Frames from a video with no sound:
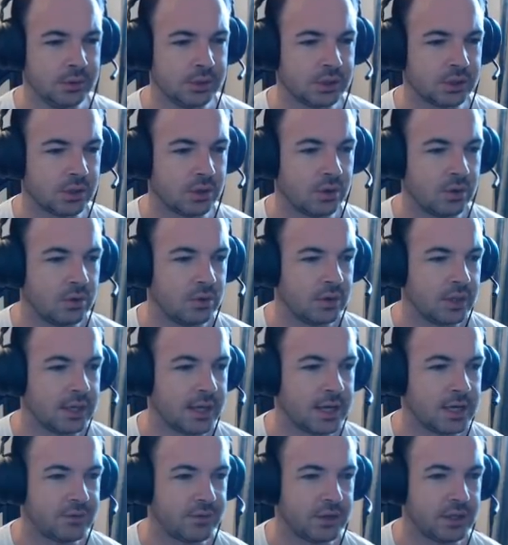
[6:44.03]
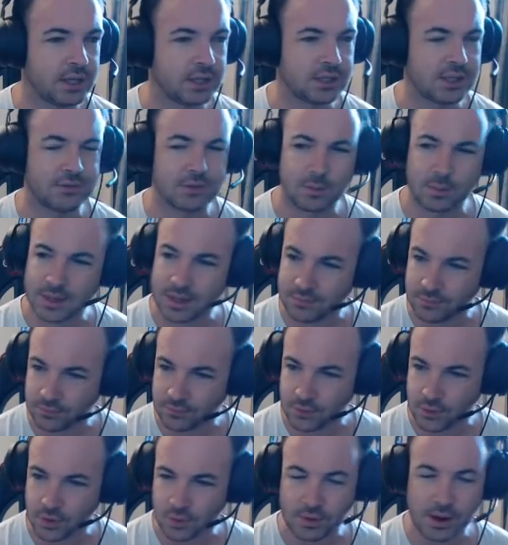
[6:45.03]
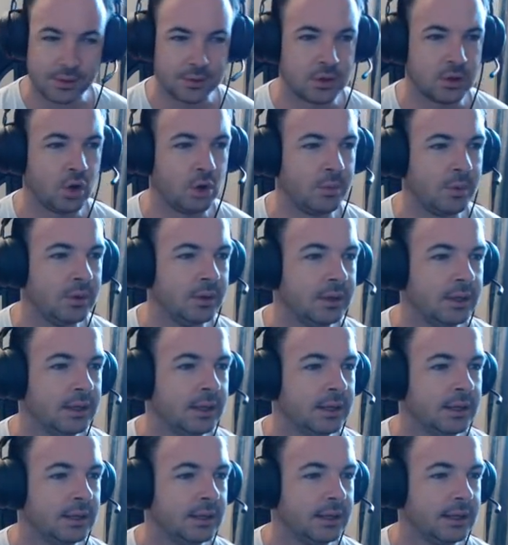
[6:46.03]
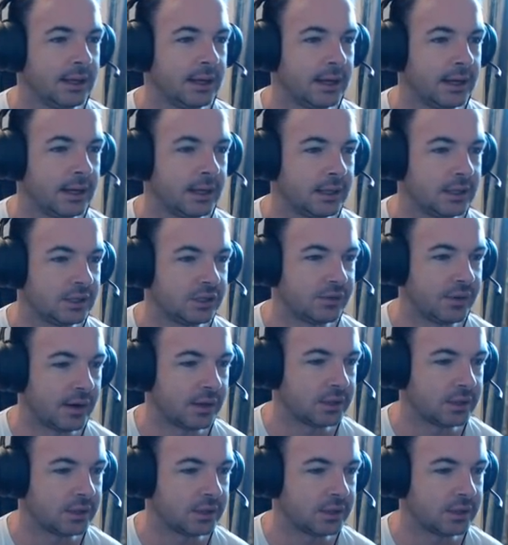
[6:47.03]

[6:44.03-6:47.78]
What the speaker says: so the HVTs have to be even further out than normal, as far